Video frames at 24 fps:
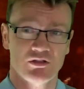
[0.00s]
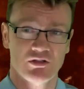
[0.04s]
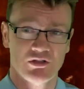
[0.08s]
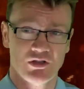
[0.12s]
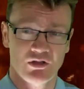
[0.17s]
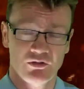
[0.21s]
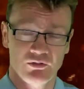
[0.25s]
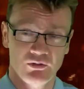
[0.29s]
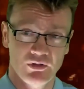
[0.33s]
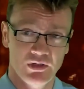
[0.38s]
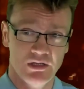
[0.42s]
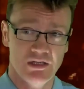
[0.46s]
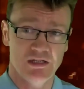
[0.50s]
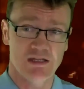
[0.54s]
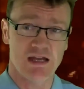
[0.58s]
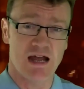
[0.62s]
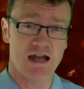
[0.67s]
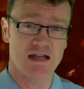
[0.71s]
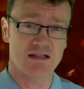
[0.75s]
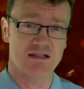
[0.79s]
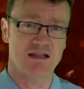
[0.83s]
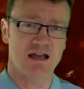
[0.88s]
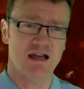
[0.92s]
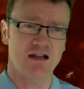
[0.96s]
So it
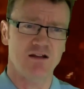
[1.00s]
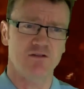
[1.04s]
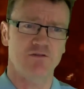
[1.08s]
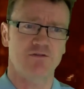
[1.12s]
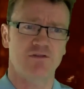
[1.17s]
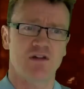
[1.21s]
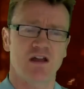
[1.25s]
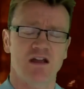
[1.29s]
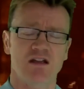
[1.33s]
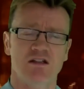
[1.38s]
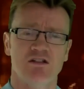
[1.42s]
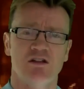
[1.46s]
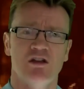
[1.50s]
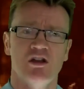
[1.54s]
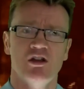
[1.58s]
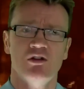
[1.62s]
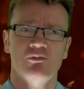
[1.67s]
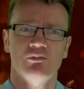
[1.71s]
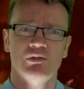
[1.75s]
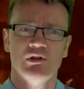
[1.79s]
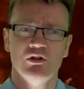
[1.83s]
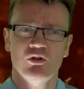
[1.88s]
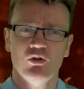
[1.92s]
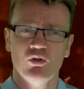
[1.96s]
has that effect,
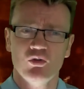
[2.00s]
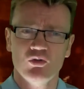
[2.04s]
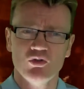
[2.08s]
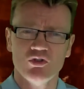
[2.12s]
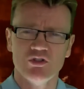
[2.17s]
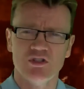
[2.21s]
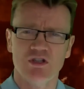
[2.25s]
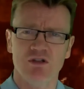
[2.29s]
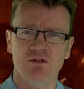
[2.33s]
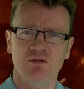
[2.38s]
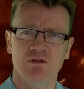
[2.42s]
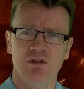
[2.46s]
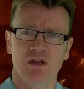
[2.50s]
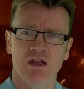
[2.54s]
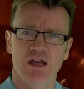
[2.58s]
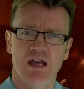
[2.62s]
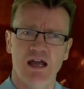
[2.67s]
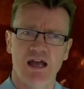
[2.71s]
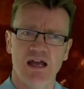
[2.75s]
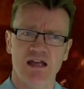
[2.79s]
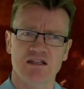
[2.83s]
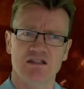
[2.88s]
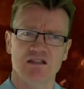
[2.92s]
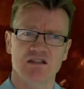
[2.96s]
but it also
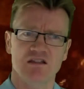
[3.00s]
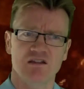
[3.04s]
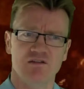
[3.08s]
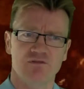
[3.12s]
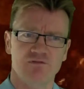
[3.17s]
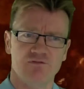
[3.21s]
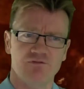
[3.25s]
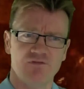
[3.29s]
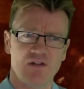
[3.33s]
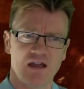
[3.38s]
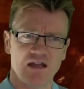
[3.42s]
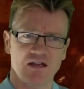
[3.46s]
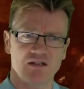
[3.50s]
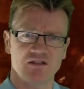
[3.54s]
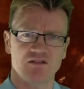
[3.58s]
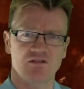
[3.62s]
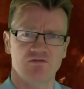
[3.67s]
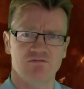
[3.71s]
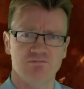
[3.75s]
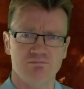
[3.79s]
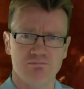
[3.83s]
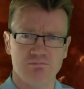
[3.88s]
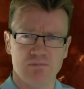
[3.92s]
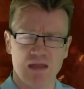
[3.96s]
has the effect of
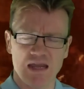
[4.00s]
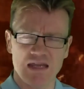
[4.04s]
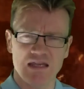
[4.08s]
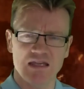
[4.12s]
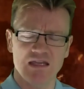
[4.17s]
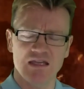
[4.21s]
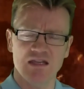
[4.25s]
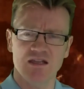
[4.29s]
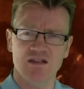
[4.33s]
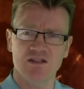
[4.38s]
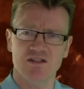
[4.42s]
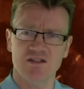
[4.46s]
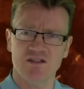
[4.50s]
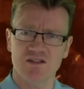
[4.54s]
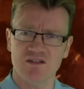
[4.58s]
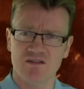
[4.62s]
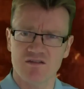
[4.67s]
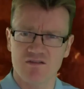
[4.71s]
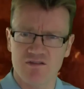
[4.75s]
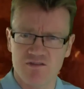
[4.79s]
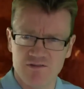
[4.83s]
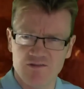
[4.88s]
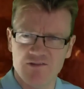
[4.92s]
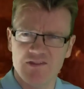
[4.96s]
making
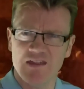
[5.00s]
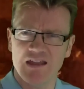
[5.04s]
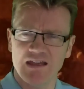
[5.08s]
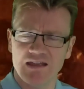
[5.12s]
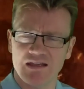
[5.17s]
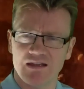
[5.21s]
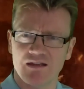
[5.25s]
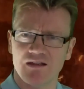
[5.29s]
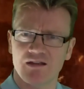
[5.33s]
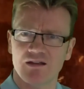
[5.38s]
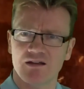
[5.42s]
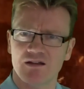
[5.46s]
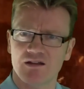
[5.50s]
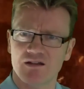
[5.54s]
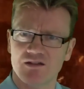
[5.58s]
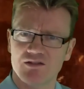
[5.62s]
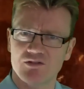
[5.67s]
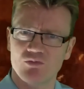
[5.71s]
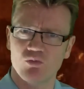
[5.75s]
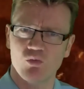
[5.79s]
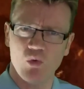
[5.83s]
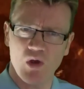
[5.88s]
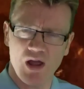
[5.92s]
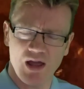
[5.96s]
us think
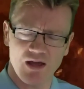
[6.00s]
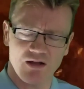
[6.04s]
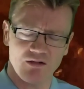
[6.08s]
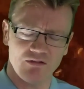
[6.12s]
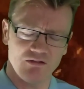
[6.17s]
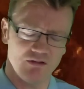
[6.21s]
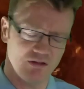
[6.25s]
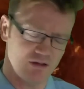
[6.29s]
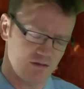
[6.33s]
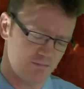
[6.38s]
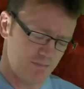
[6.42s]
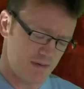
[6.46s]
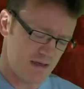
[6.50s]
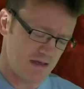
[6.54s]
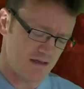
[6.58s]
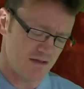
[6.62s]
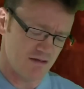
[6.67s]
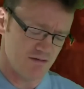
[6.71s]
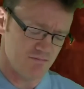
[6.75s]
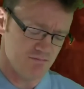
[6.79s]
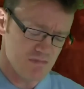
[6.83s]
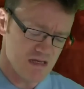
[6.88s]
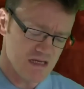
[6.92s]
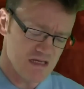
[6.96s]
as well
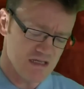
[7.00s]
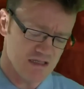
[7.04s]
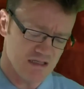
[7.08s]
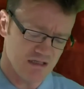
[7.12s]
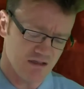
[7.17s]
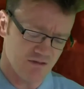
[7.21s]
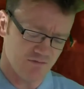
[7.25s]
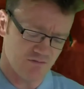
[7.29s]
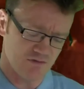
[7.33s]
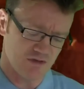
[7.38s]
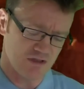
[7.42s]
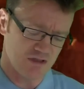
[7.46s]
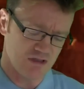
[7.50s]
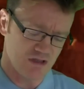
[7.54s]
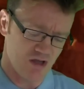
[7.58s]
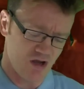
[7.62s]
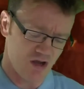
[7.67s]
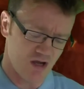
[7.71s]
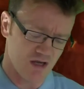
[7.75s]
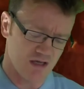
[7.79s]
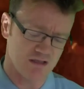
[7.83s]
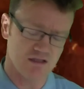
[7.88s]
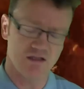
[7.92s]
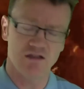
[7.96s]
about the meaning of the
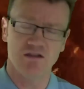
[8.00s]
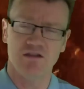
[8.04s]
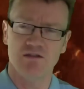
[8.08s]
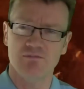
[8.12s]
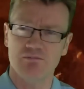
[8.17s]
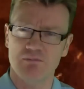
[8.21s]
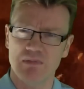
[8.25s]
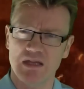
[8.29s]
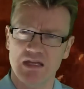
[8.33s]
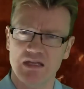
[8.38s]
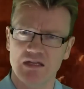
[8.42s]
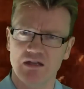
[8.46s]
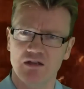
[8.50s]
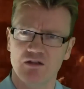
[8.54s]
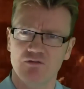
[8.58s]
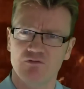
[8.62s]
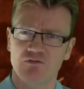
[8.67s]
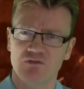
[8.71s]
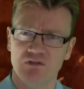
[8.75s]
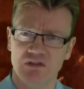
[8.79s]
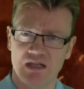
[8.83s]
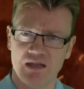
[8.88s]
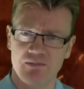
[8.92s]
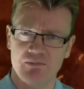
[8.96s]
line and the meaning
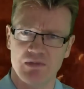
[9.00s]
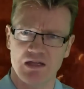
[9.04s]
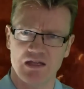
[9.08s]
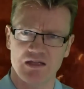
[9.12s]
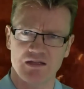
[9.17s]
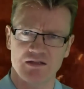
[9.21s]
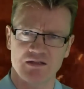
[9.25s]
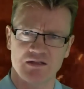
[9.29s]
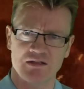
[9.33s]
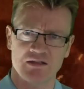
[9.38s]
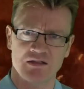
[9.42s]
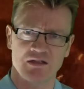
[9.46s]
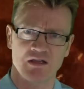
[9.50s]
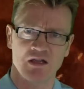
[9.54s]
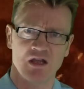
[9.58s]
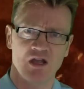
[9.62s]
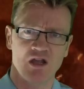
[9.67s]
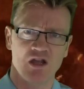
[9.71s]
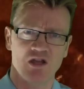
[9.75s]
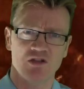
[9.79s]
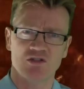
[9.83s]
of limits.